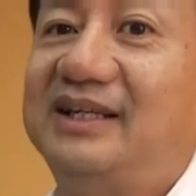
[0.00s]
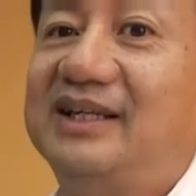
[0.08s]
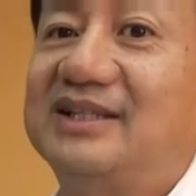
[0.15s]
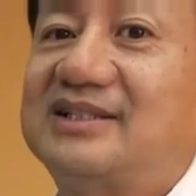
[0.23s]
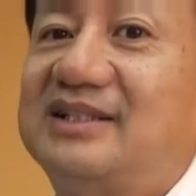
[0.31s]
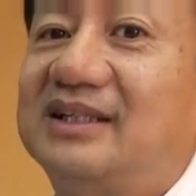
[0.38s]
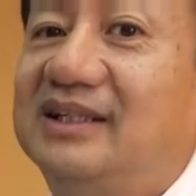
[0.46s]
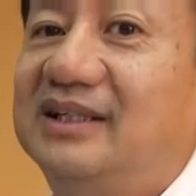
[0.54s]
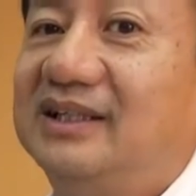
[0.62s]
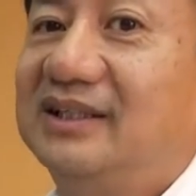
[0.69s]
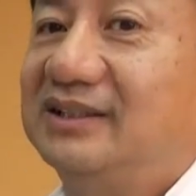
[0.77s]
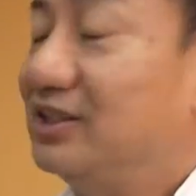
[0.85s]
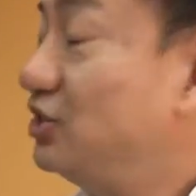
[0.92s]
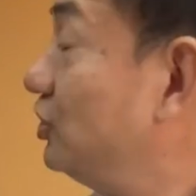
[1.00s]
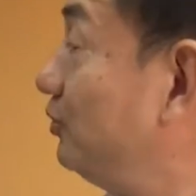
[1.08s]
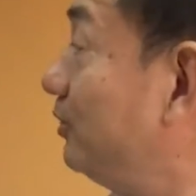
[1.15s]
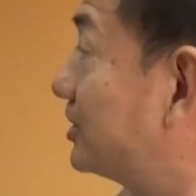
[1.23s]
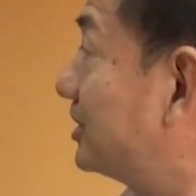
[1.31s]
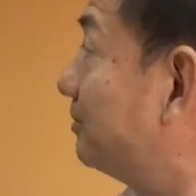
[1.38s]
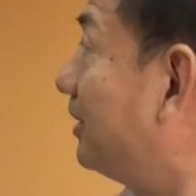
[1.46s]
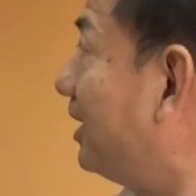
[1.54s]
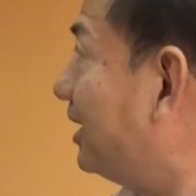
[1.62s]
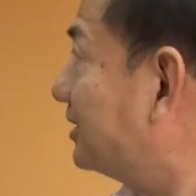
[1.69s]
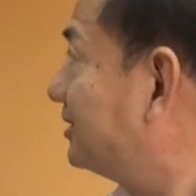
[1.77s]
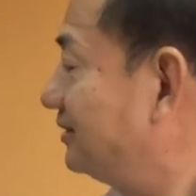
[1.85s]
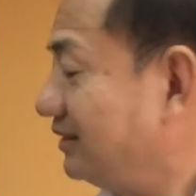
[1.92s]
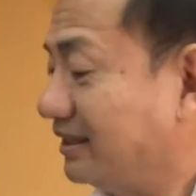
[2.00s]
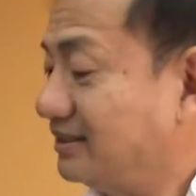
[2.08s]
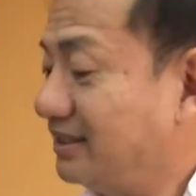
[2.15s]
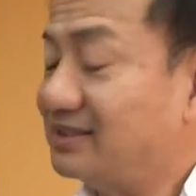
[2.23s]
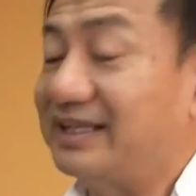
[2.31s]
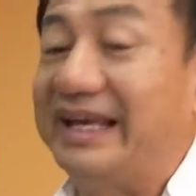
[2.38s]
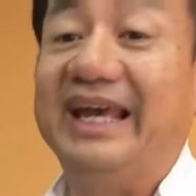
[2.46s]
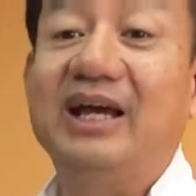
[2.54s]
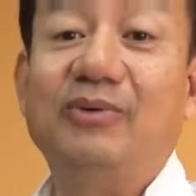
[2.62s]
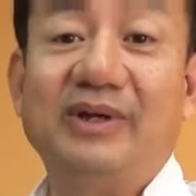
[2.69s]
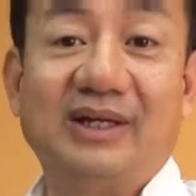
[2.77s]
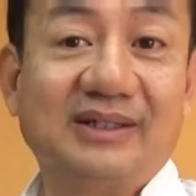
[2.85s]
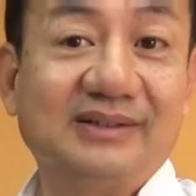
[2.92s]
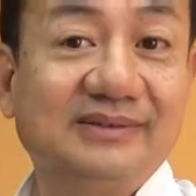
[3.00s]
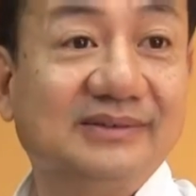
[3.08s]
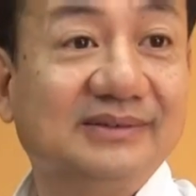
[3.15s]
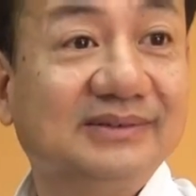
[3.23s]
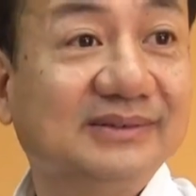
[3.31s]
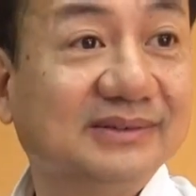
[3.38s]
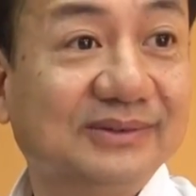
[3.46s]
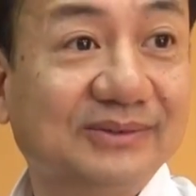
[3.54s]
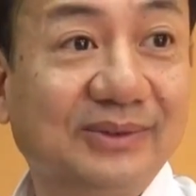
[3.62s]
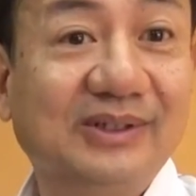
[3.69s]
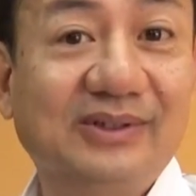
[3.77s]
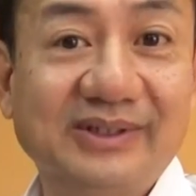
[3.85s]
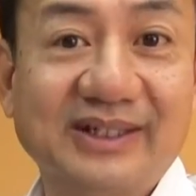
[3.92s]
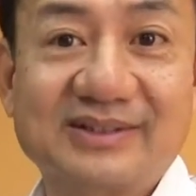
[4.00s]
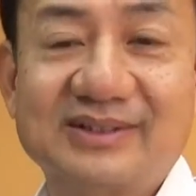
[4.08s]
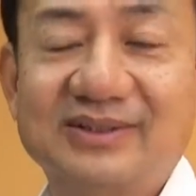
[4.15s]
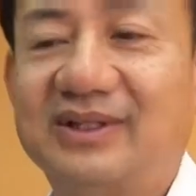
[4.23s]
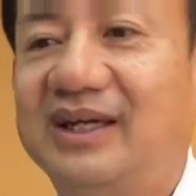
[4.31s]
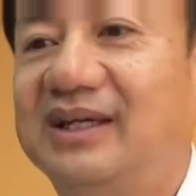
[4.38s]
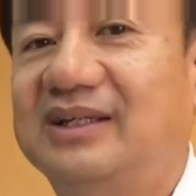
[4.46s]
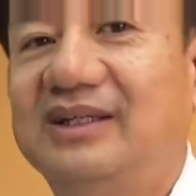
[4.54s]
least the chinrest part at this area. We know this. Okay,